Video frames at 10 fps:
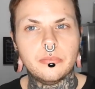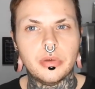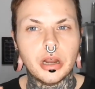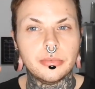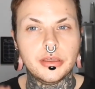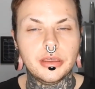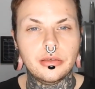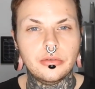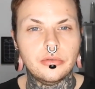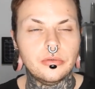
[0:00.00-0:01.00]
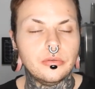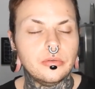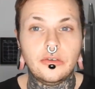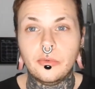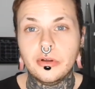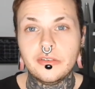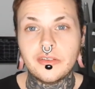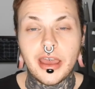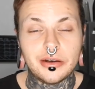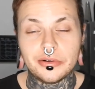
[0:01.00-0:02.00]
barbecue
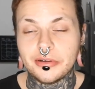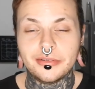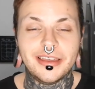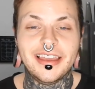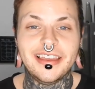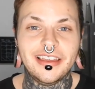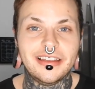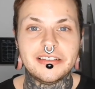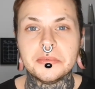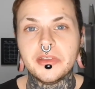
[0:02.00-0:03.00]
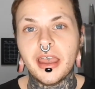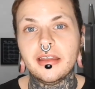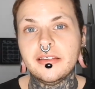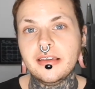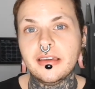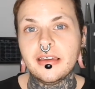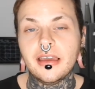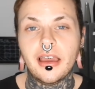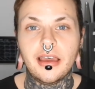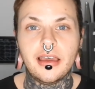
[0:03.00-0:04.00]
skewers, I don't know, uh, some Thai
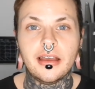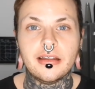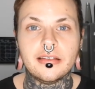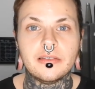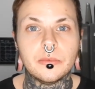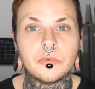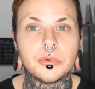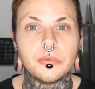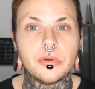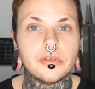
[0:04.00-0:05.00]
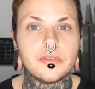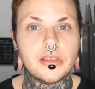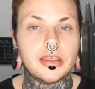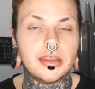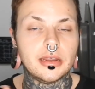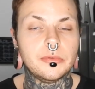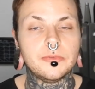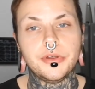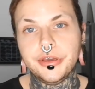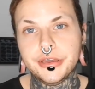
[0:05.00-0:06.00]
tea and some spring rolls and it
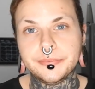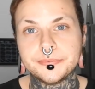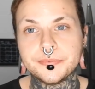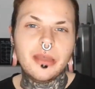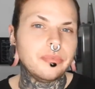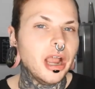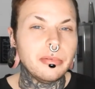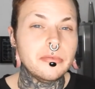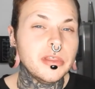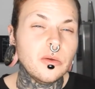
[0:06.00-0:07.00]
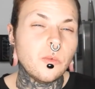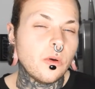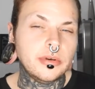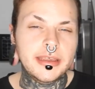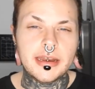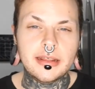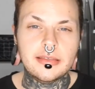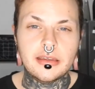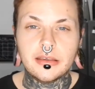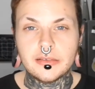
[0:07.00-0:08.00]
was very good. I probably won't eat
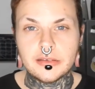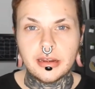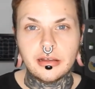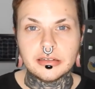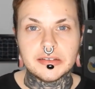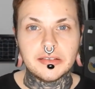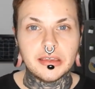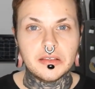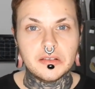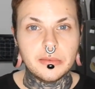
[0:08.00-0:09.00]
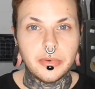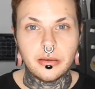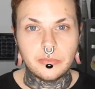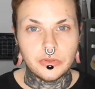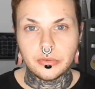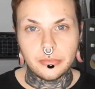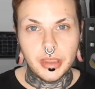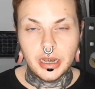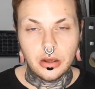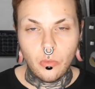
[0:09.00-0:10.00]
anything else today. I'll just like sip on the
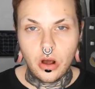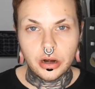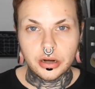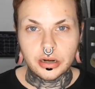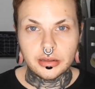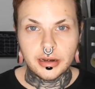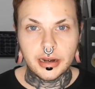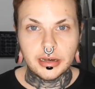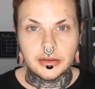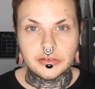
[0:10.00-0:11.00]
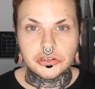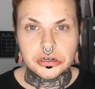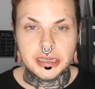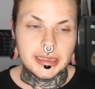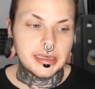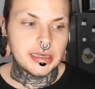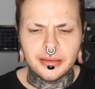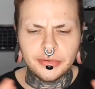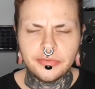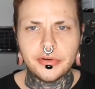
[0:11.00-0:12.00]
remaining water that I need to drink.
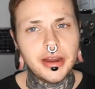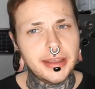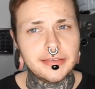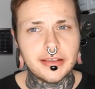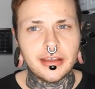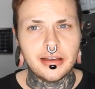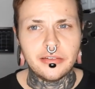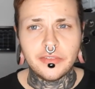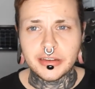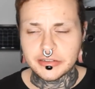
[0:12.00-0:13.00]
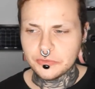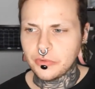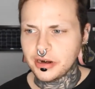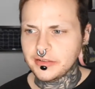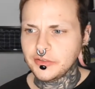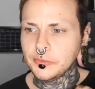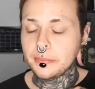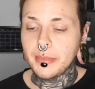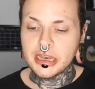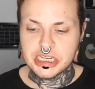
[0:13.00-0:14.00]
And before I sign off, I just wanted to
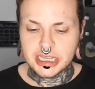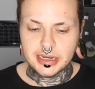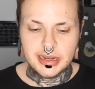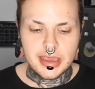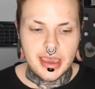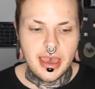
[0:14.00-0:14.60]
mention